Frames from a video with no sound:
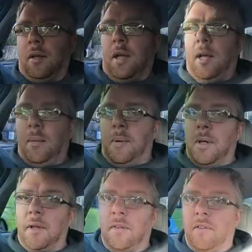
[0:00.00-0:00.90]

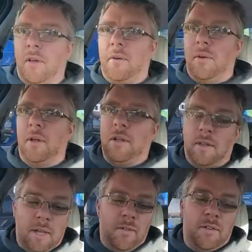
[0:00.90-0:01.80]

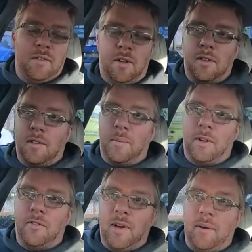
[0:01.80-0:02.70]
And there is
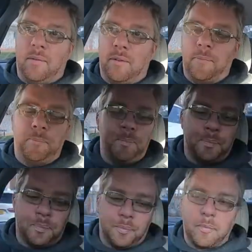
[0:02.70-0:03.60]
someone I found
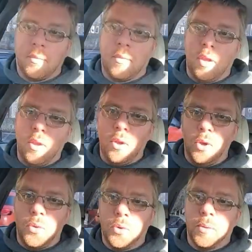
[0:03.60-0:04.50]

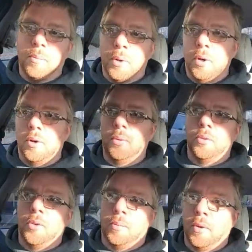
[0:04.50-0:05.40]
who can put all
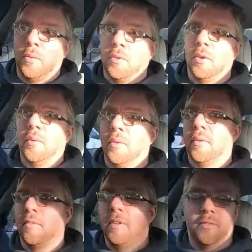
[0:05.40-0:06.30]
new Bluetooth
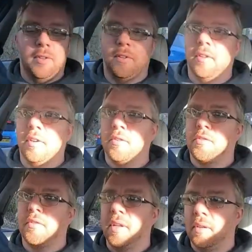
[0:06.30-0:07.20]
and stuff into the
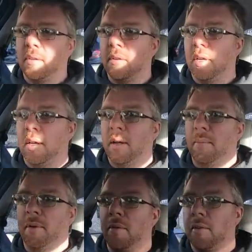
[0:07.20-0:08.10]
touchscreen,
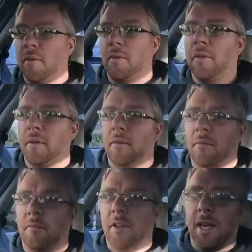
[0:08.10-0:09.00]
Bluetooth
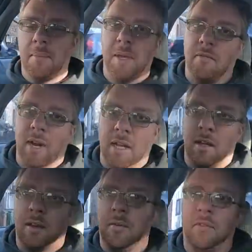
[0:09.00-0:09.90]
and DAB
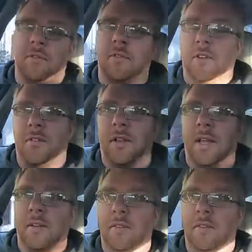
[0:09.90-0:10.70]
radios and stuff like that.